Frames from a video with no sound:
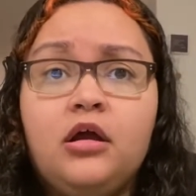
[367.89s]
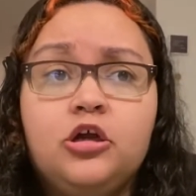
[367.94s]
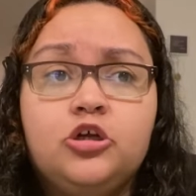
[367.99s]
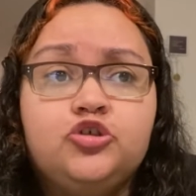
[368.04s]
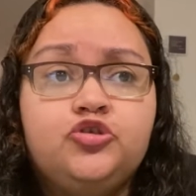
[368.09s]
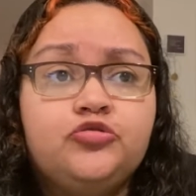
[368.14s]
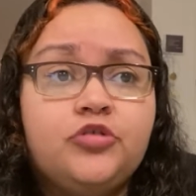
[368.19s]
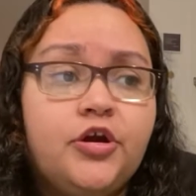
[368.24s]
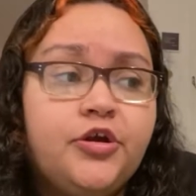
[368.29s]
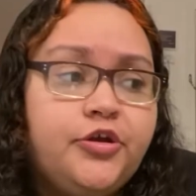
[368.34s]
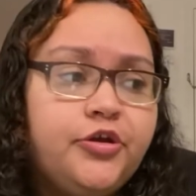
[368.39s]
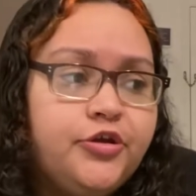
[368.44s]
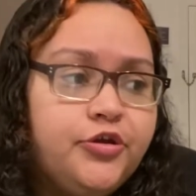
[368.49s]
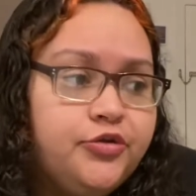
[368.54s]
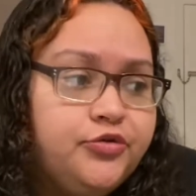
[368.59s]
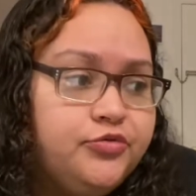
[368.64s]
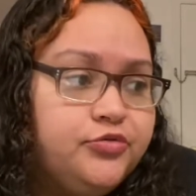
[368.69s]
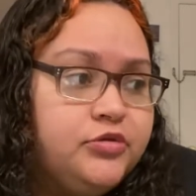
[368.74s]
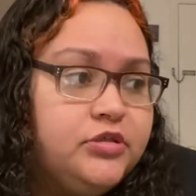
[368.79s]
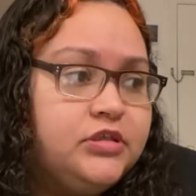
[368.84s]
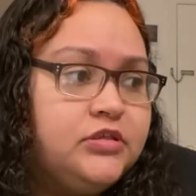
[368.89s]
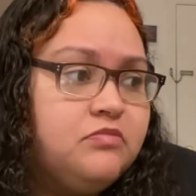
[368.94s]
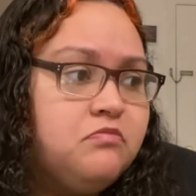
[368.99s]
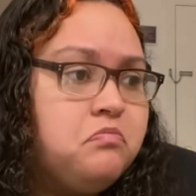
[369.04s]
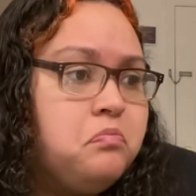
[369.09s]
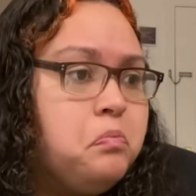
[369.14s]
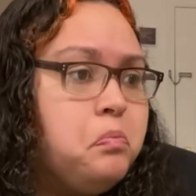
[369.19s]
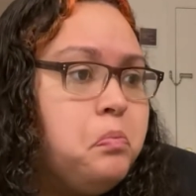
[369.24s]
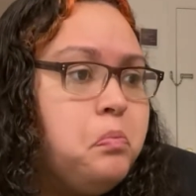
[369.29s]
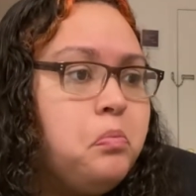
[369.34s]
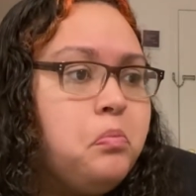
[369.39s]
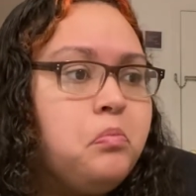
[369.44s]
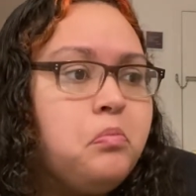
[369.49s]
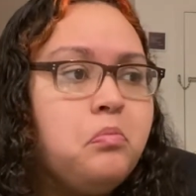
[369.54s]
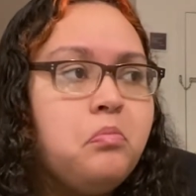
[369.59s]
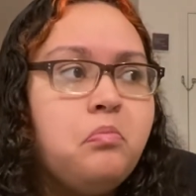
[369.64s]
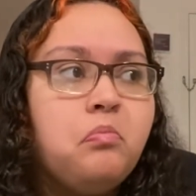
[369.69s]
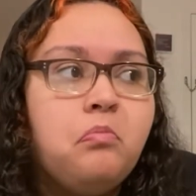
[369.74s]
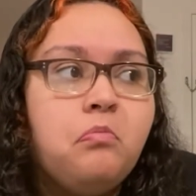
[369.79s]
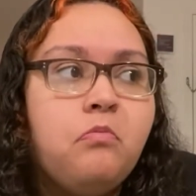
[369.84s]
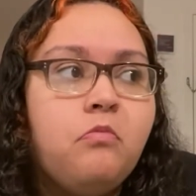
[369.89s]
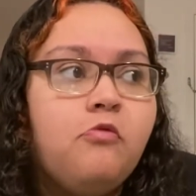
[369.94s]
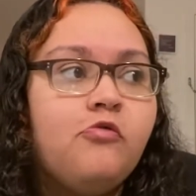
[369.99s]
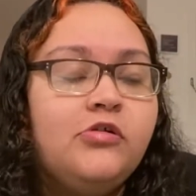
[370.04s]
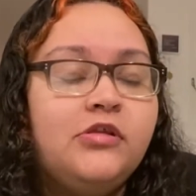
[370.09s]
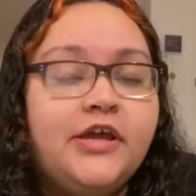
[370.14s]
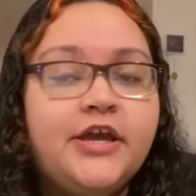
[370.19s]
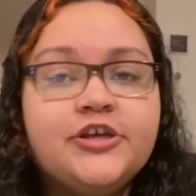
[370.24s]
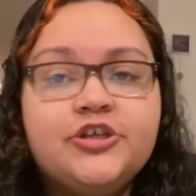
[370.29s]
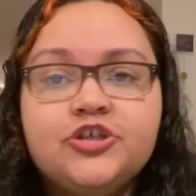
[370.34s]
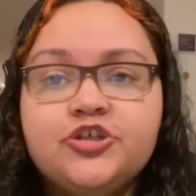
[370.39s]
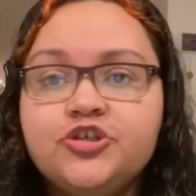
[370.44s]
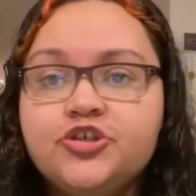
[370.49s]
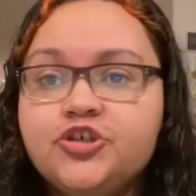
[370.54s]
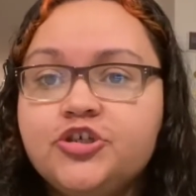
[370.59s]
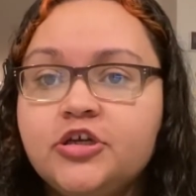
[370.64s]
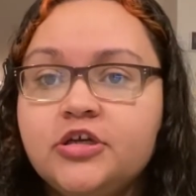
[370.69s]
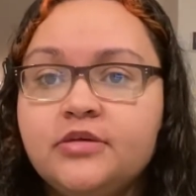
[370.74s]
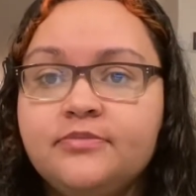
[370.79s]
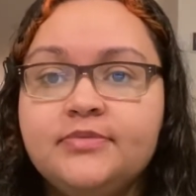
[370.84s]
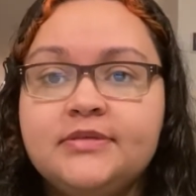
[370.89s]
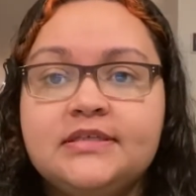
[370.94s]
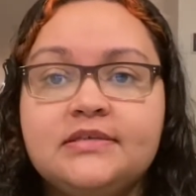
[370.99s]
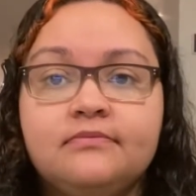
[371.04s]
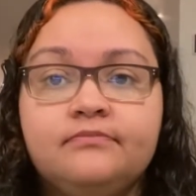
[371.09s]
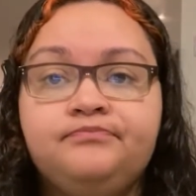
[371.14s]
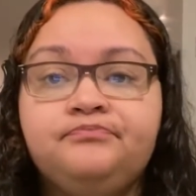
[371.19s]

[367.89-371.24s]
drug use, relationships,